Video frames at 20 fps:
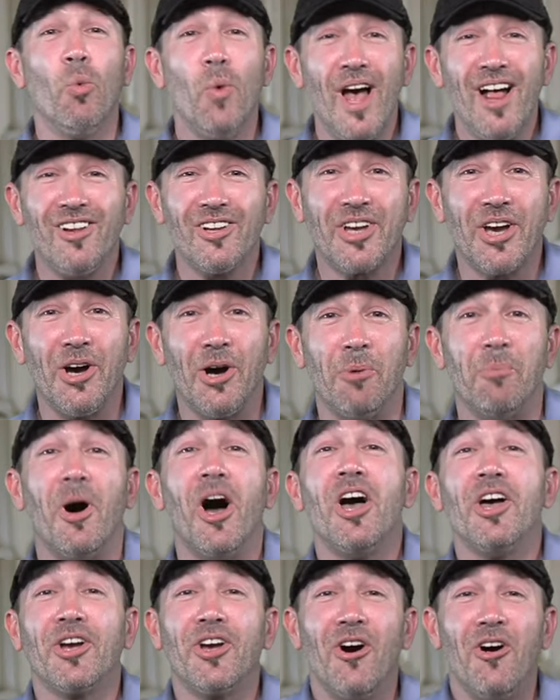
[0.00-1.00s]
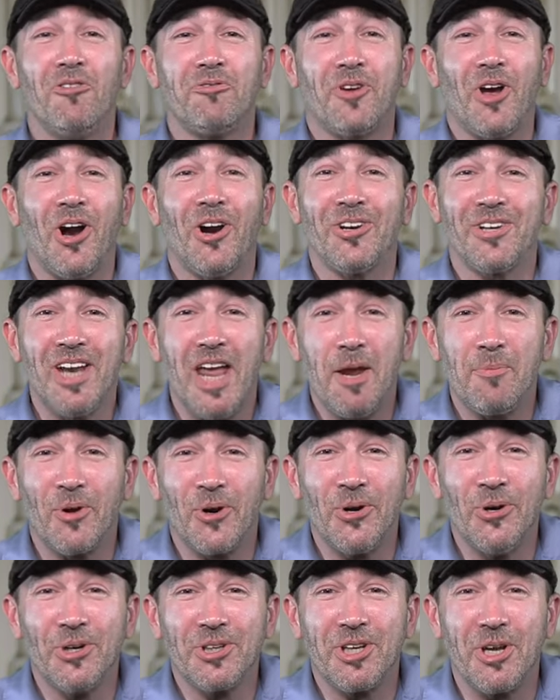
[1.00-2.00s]
Welcome, Golf Cart
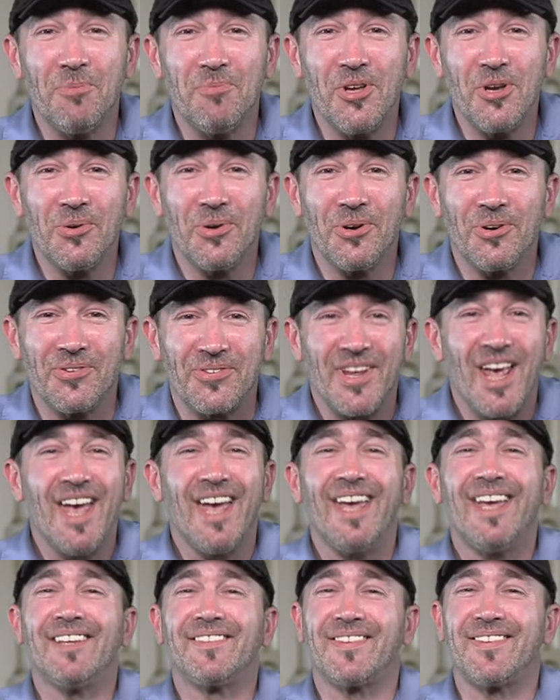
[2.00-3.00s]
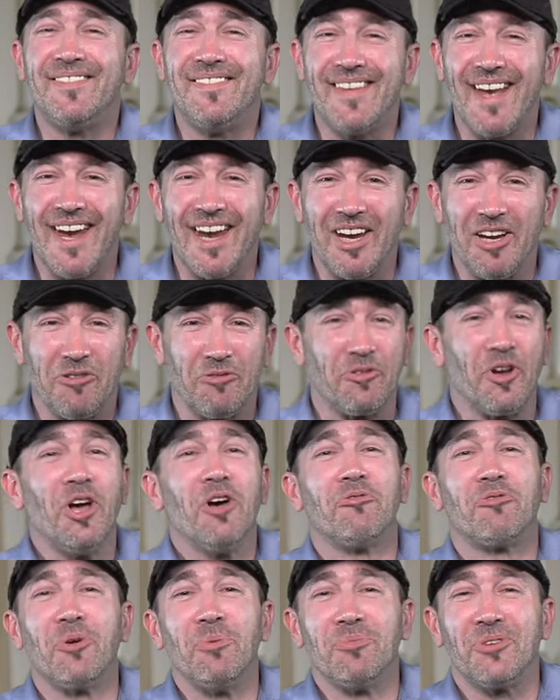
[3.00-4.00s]
Neighborhood commuters. It's Dave
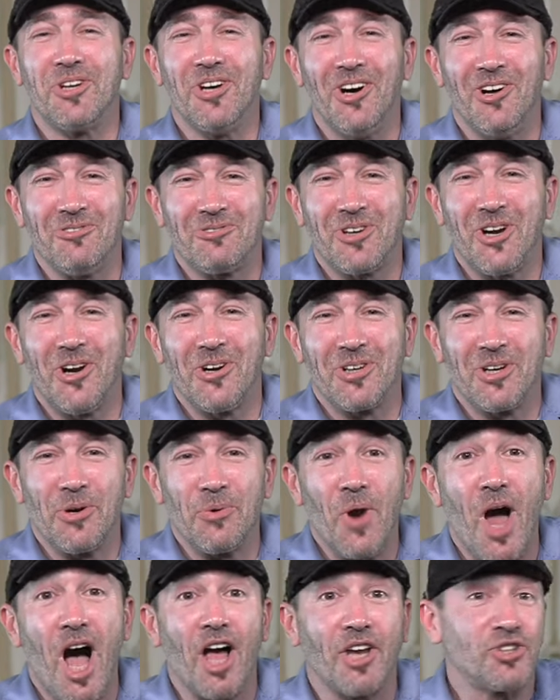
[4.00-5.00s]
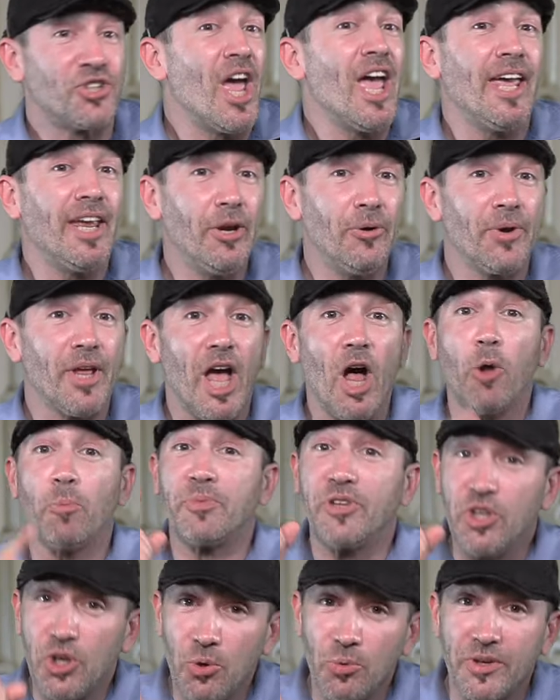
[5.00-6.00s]
from Golf Cart Garage, here to
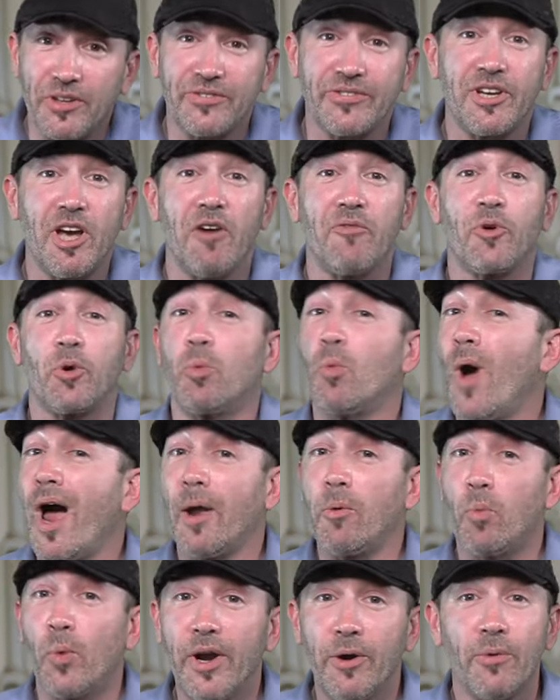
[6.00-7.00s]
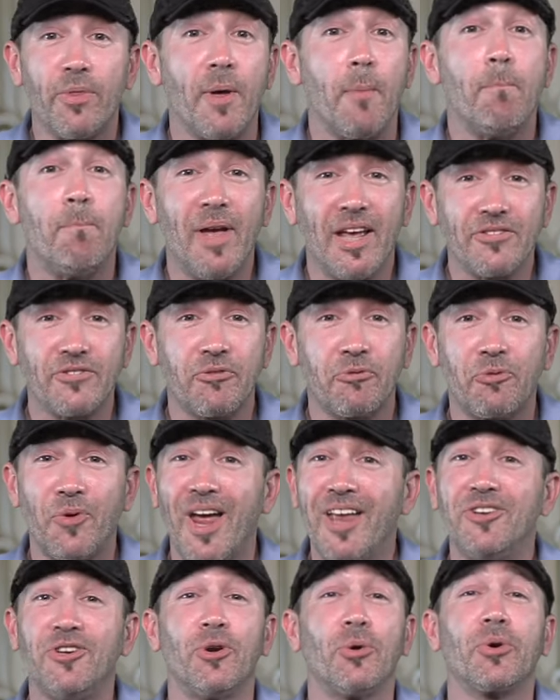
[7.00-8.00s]
help you discover why we're the best
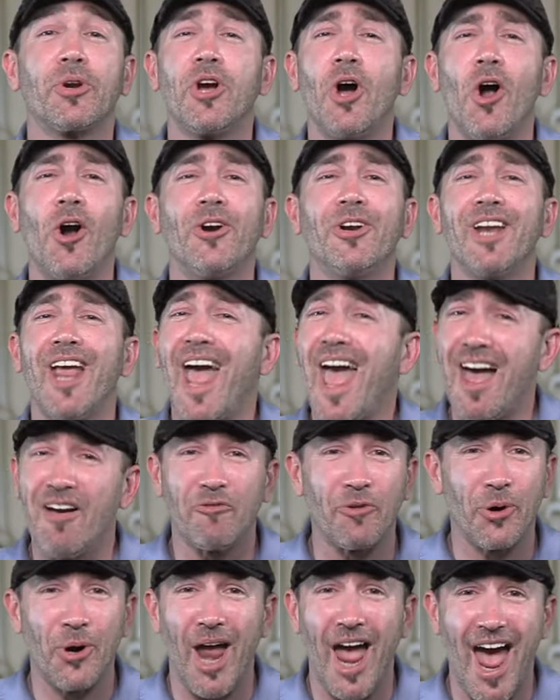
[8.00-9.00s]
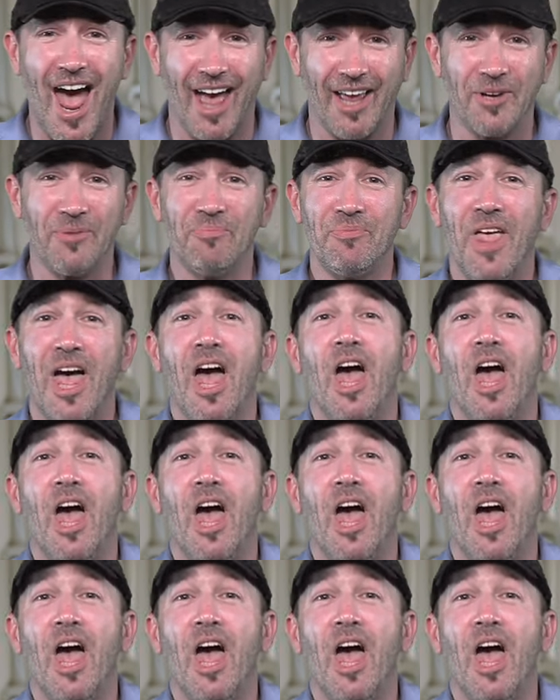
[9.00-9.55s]
friend your cart ever had.